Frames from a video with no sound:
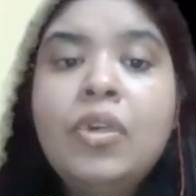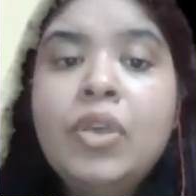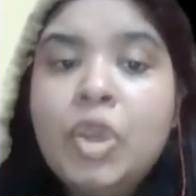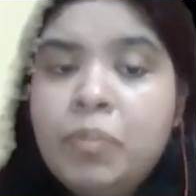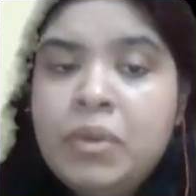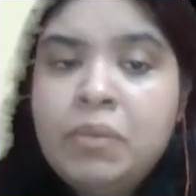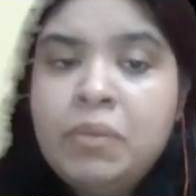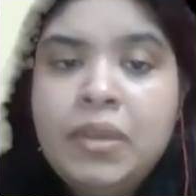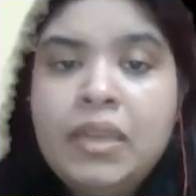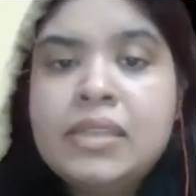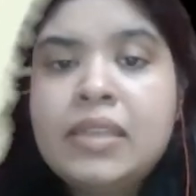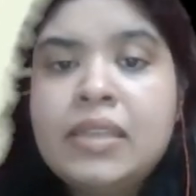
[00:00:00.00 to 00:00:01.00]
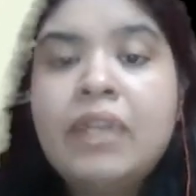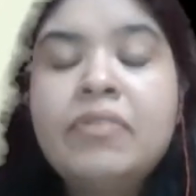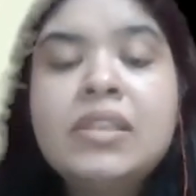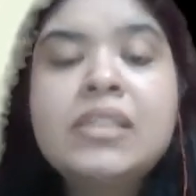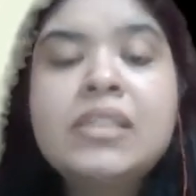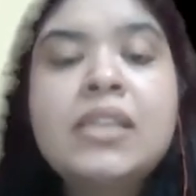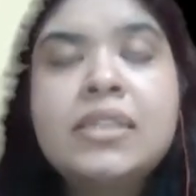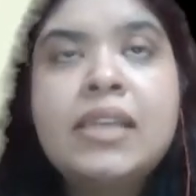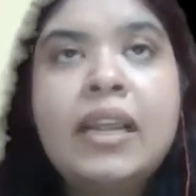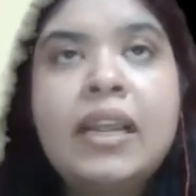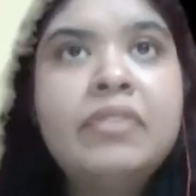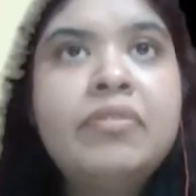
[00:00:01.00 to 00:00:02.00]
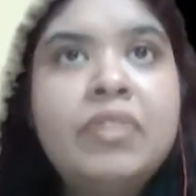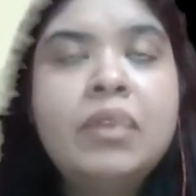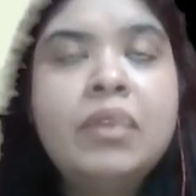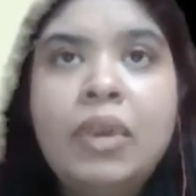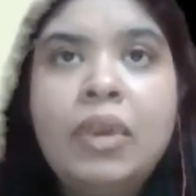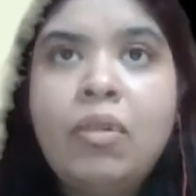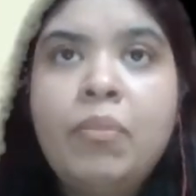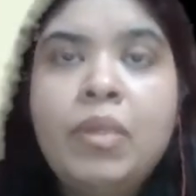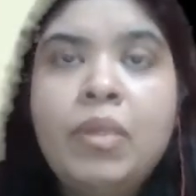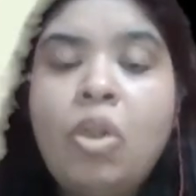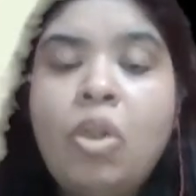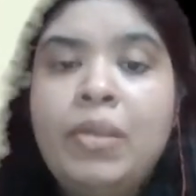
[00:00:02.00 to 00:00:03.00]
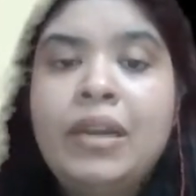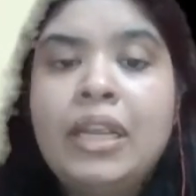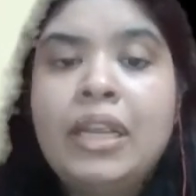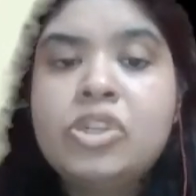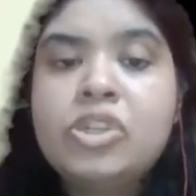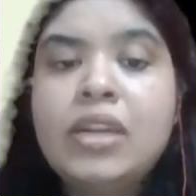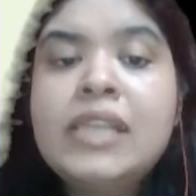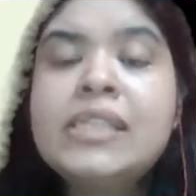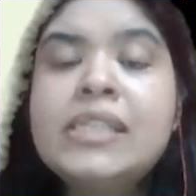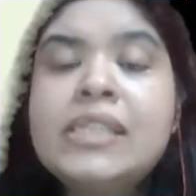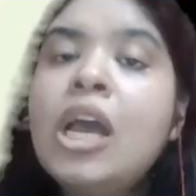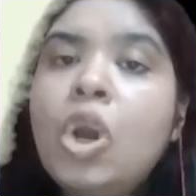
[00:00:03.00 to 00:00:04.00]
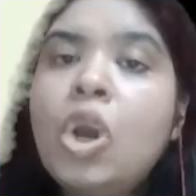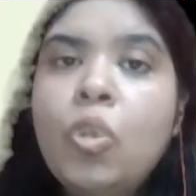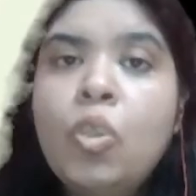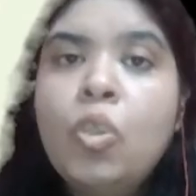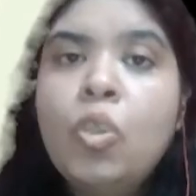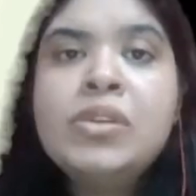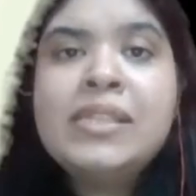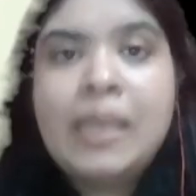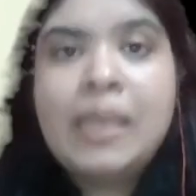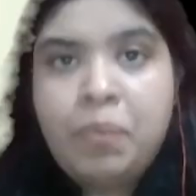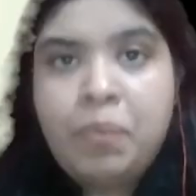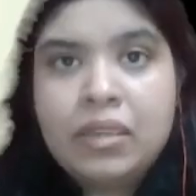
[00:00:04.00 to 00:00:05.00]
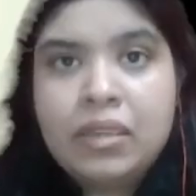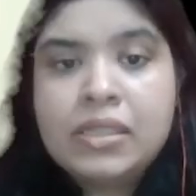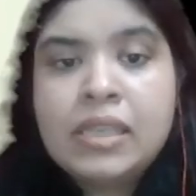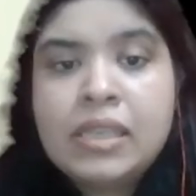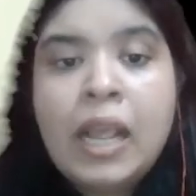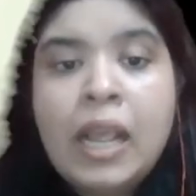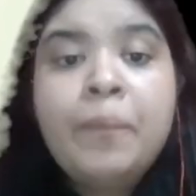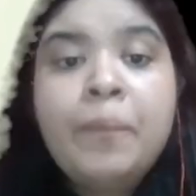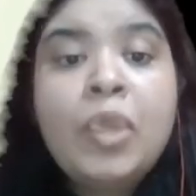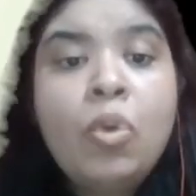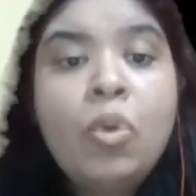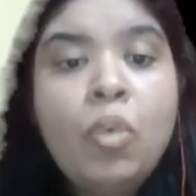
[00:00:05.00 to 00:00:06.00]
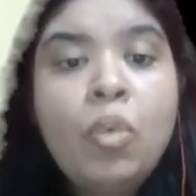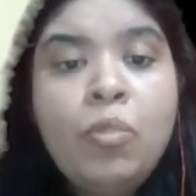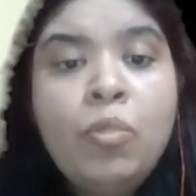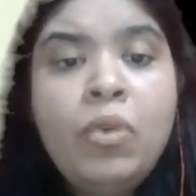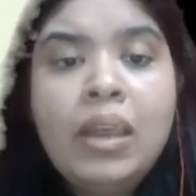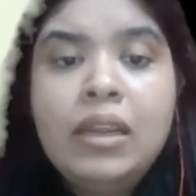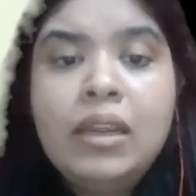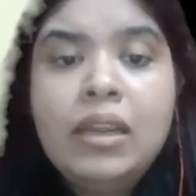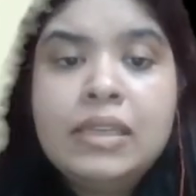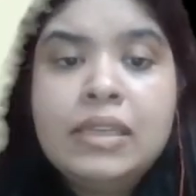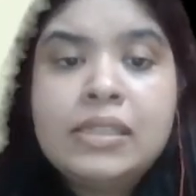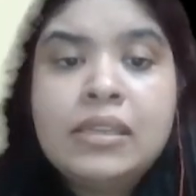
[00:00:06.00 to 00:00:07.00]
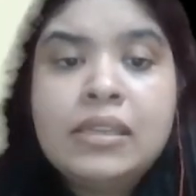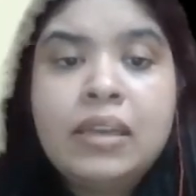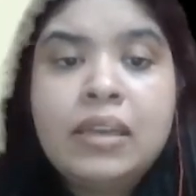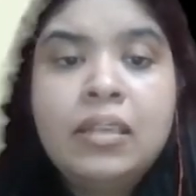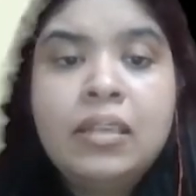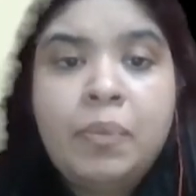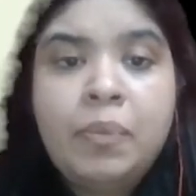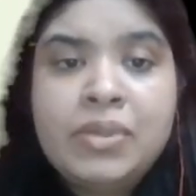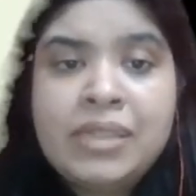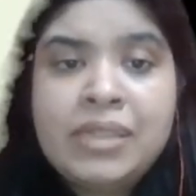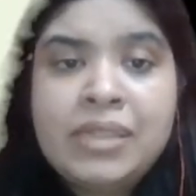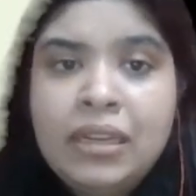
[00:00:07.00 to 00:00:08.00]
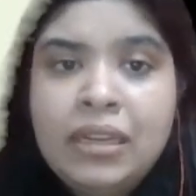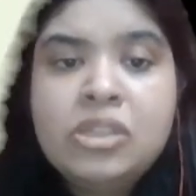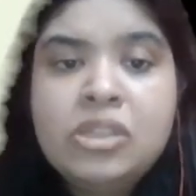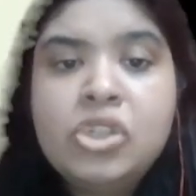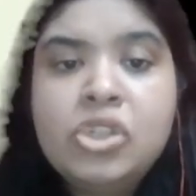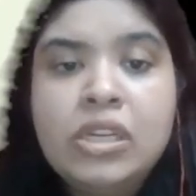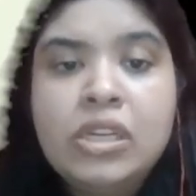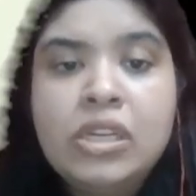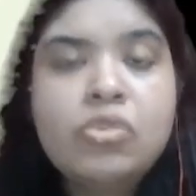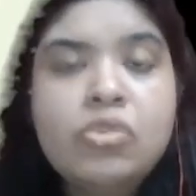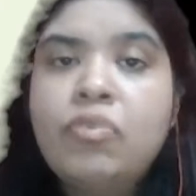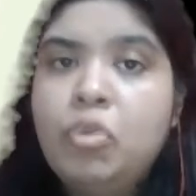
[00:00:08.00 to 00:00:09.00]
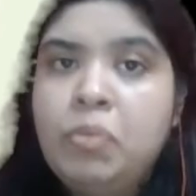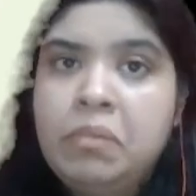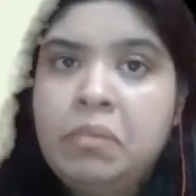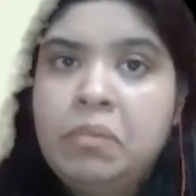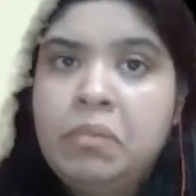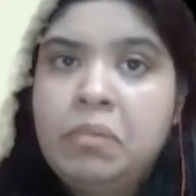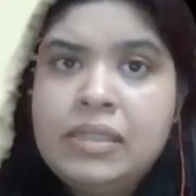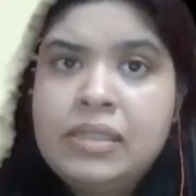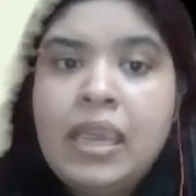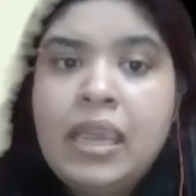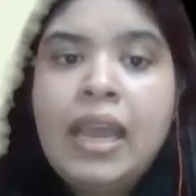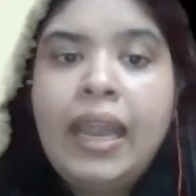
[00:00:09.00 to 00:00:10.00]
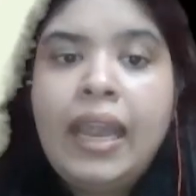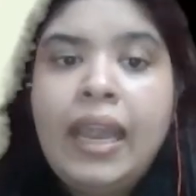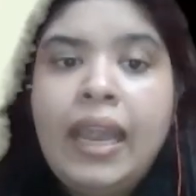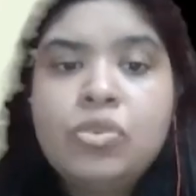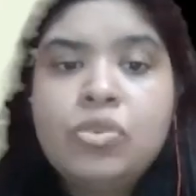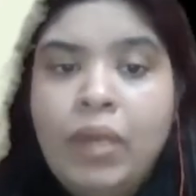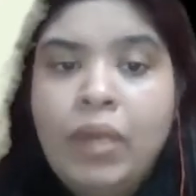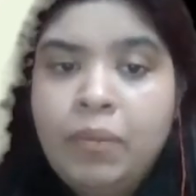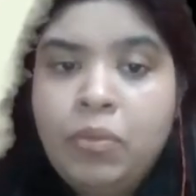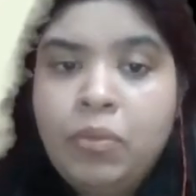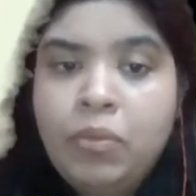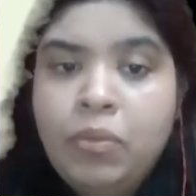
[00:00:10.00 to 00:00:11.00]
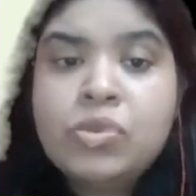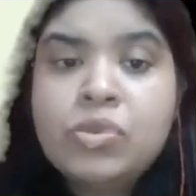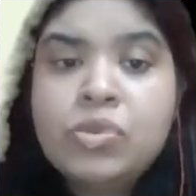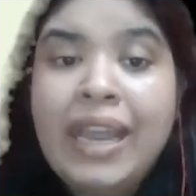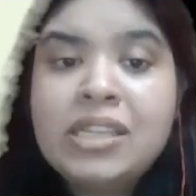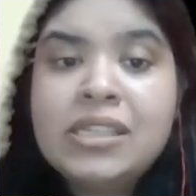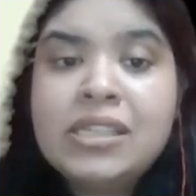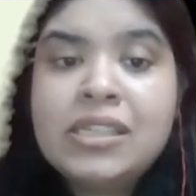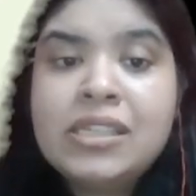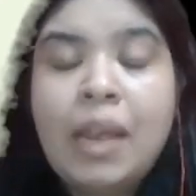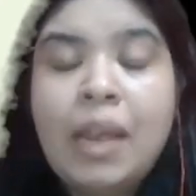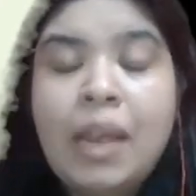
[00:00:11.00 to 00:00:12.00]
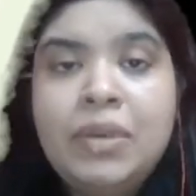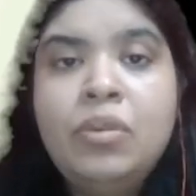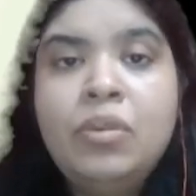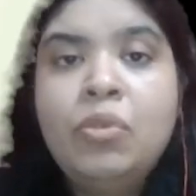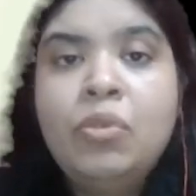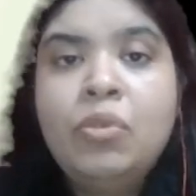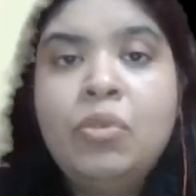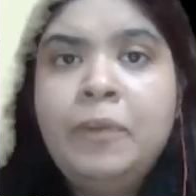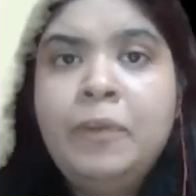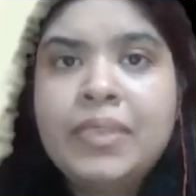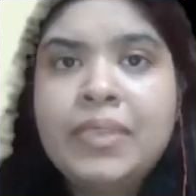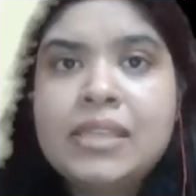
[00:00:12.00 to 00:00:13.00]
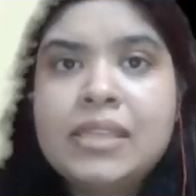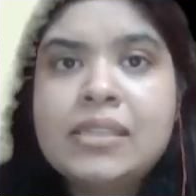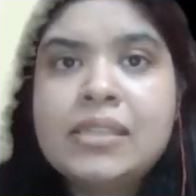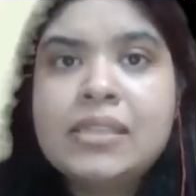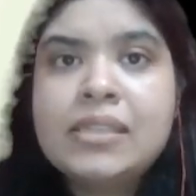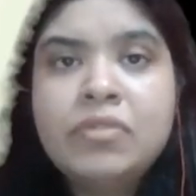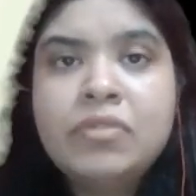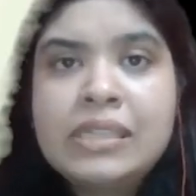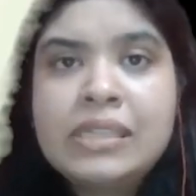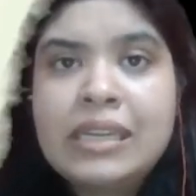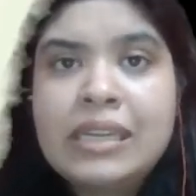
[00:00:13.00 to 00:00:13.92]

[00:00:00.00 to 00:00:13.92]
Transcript: Human beings have this scientific binomial nomenclature as Homo sapiens. Homo is representing the genus of human beings. HOMO. So H is capital over here. This is the first